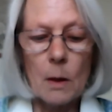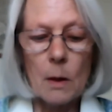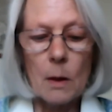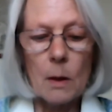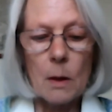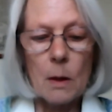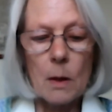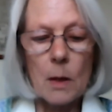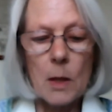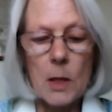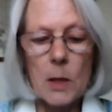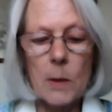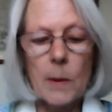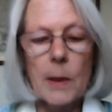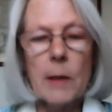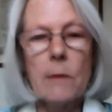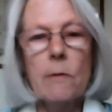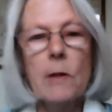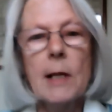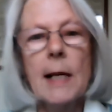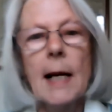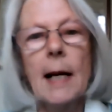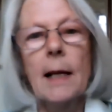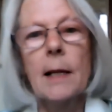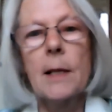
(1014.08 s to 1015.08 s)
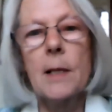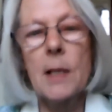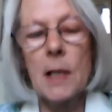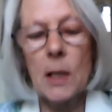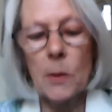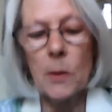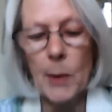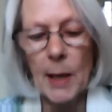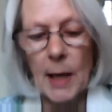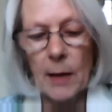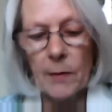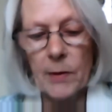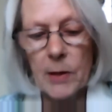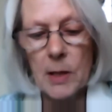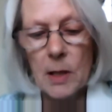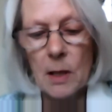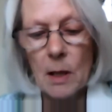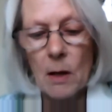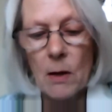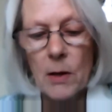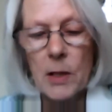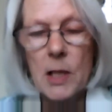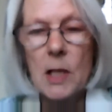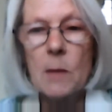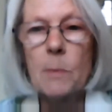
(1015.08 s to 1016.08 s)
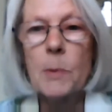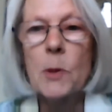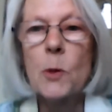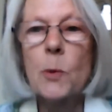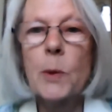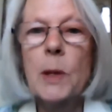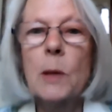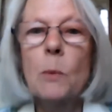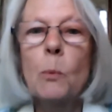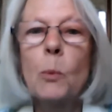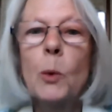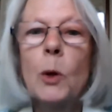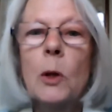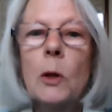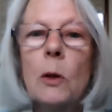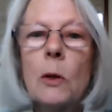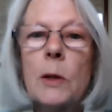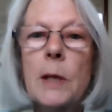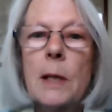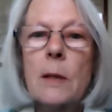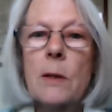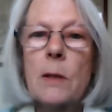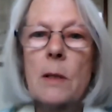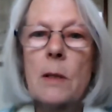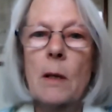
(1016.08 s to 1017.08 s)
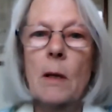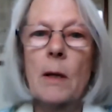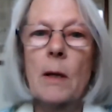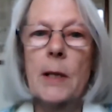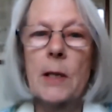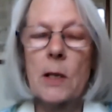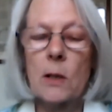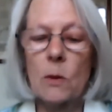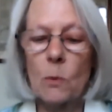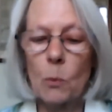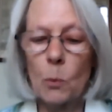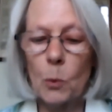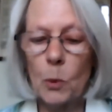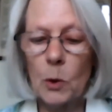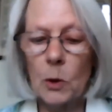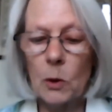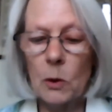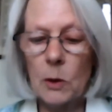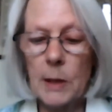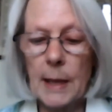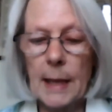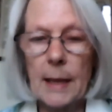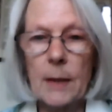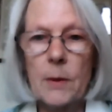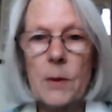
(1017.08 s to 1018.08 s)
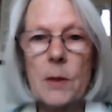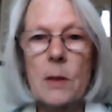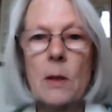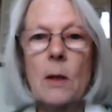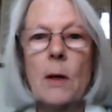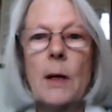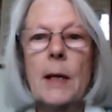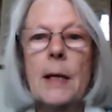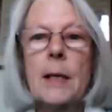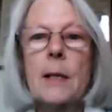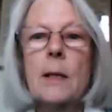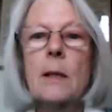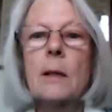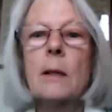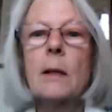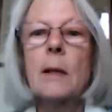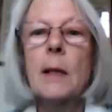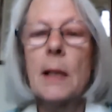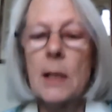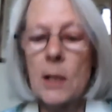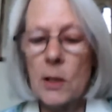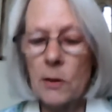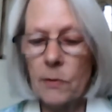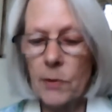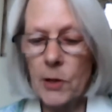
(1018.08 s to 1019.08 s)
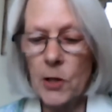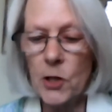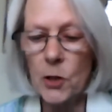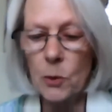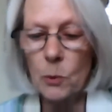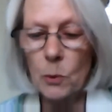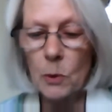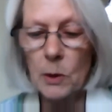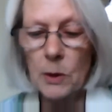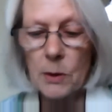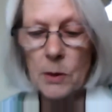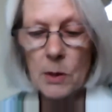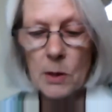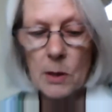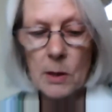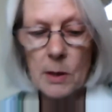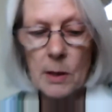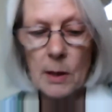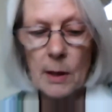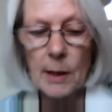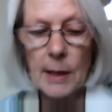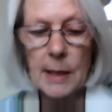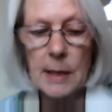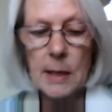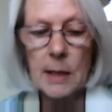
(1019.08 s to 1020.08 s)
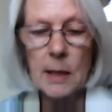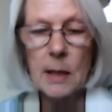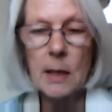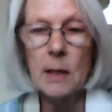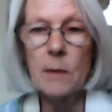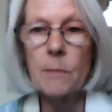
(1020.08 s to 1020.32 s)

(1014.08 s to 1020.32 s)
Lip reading: So in reality, we have a dance between world inside and world outside, individual and society,